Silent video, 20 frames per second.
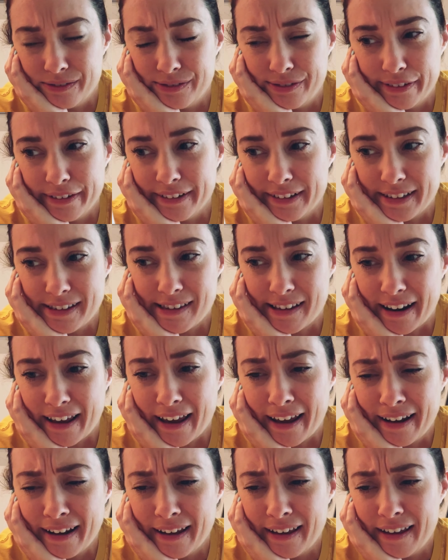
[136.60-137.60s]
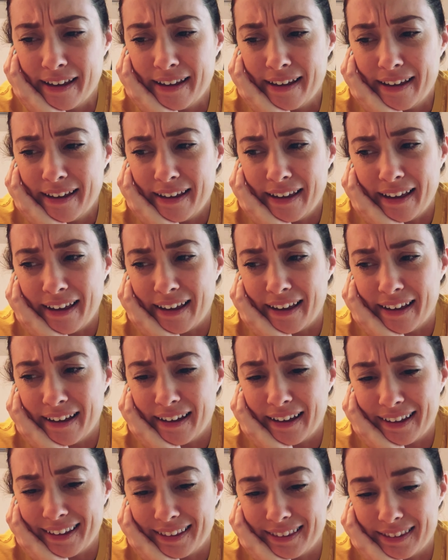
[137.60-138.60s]
feel it today.
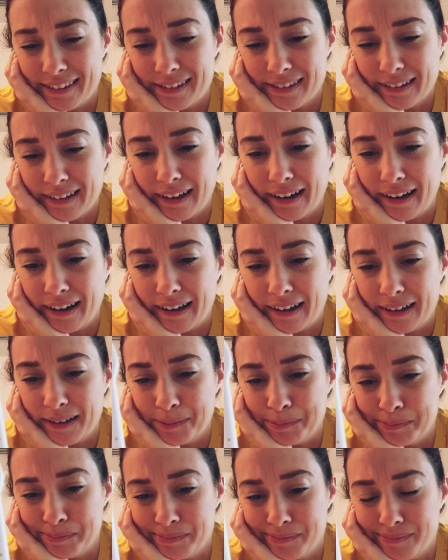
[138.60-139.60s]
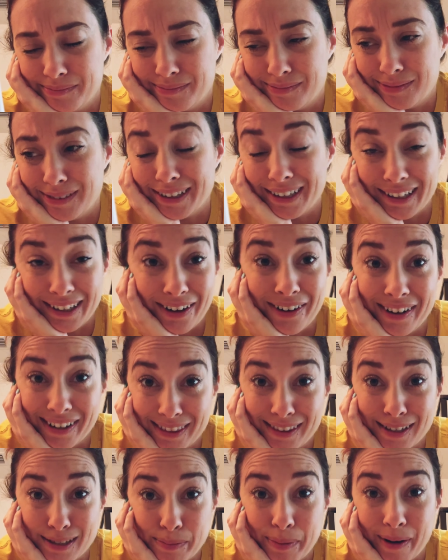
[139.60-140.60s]
And um, we're gonna go get
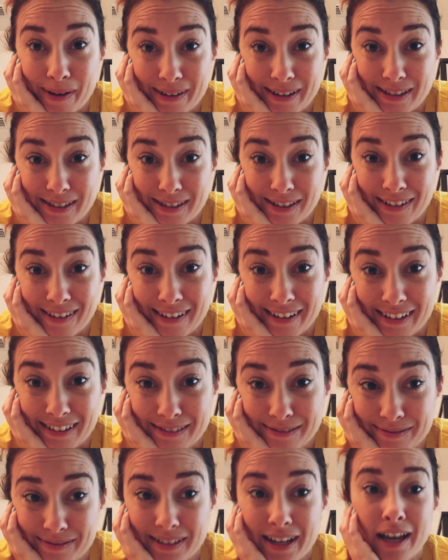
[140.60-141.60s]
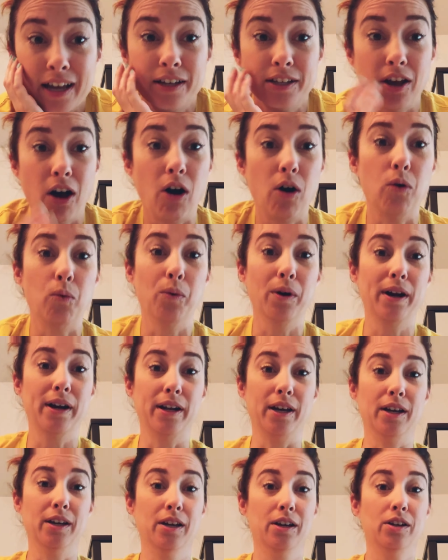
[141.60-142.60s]
this party started. Y'all, we're
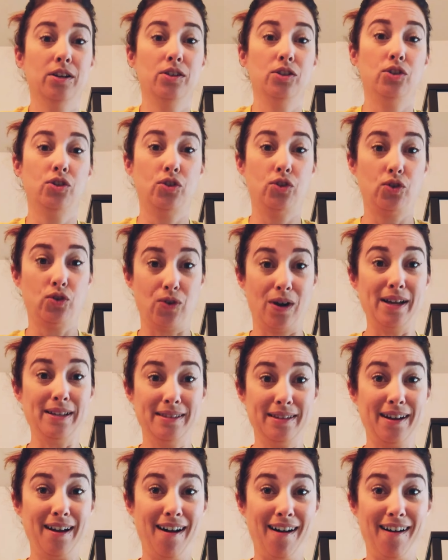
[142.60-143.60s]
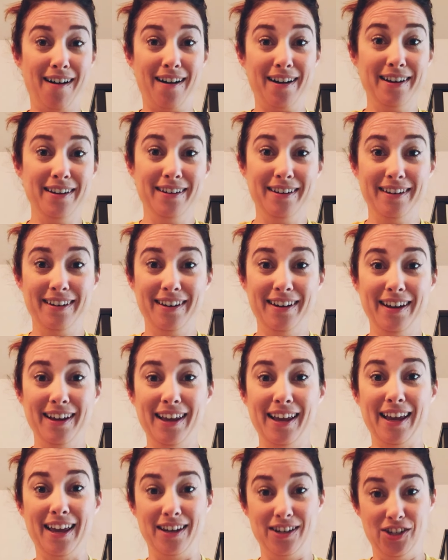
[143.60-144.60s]
gonna trust God
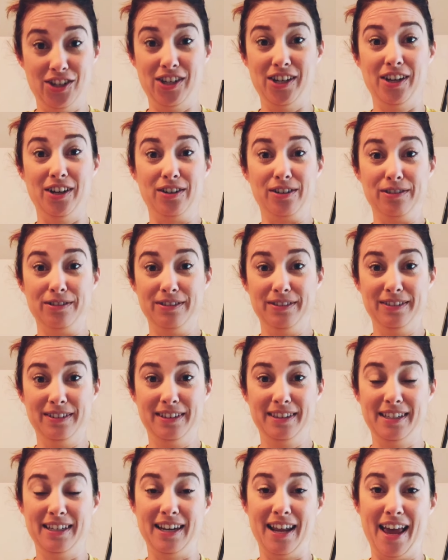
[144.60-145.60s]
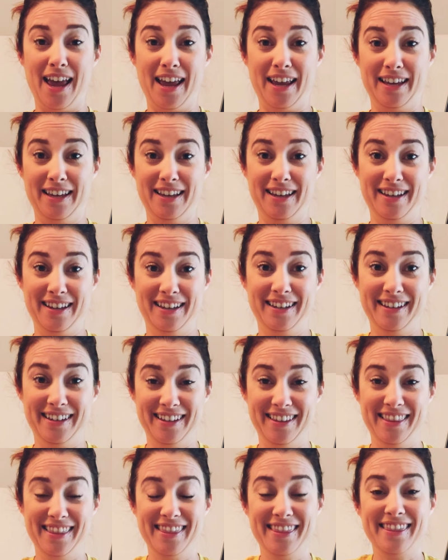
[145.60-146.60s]
and chill today.
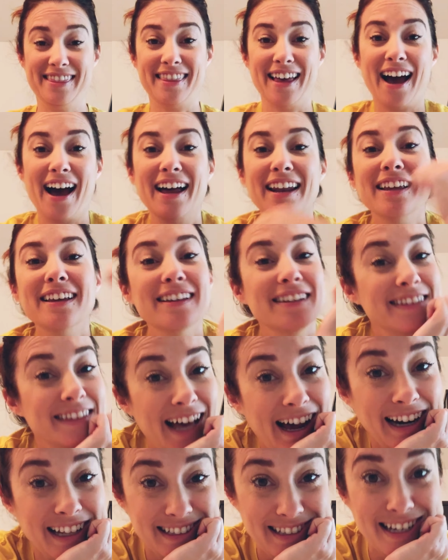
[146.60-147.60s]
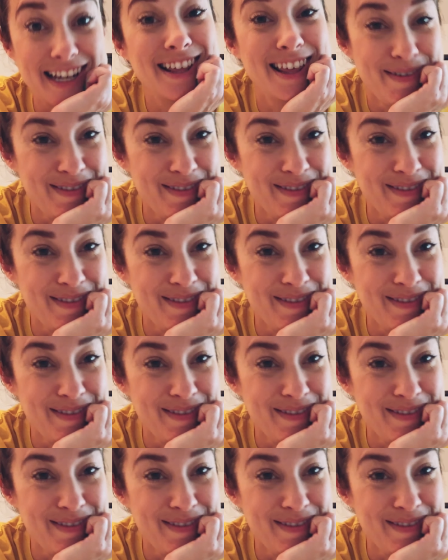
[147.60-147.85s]
That That is gonna